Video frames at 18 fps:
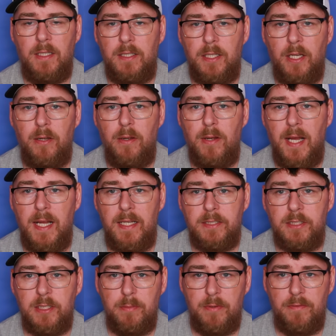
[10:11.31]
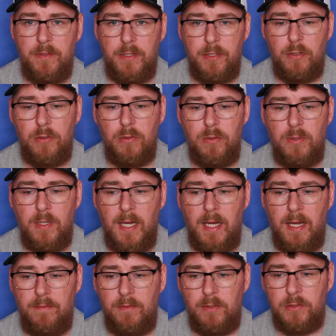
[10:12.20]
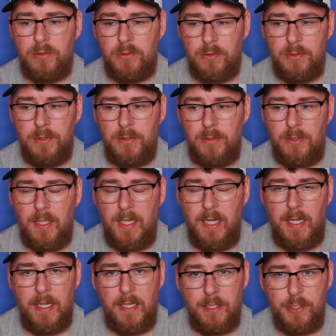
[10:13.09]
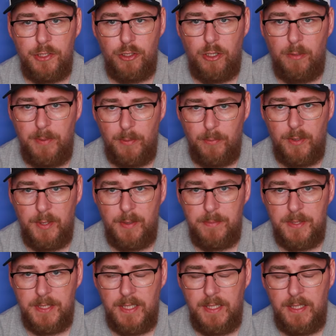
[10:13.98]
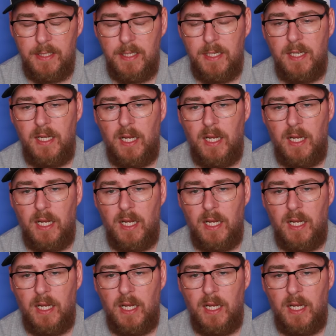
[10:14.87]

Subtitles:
Now, as some of you know, I've also got a shop on my website.